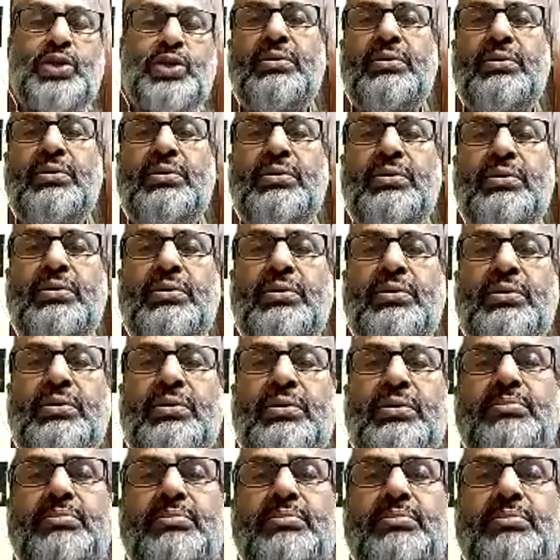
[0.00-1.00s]

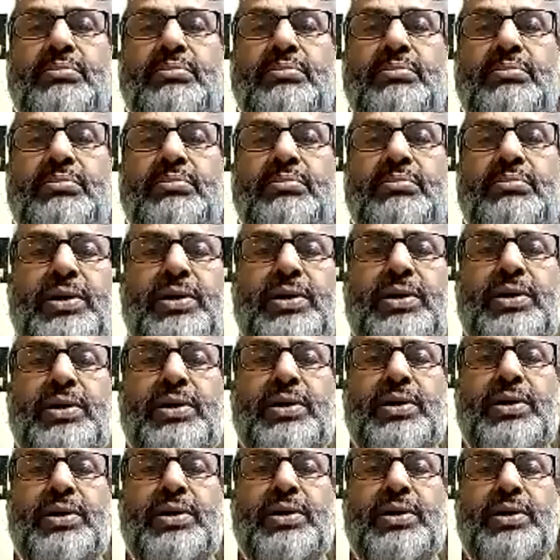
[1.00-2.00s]
So
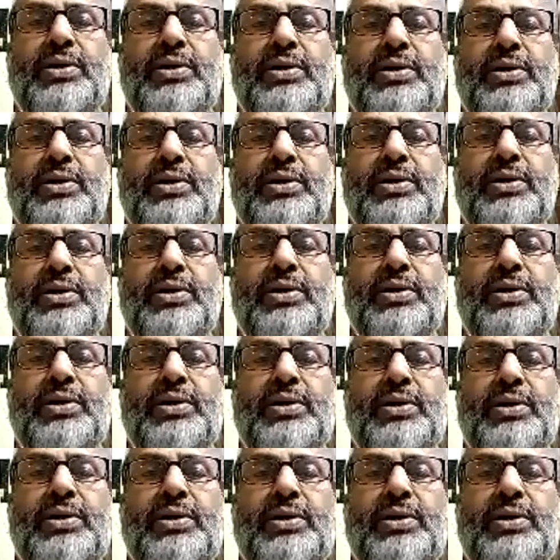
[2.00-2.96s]
British people told the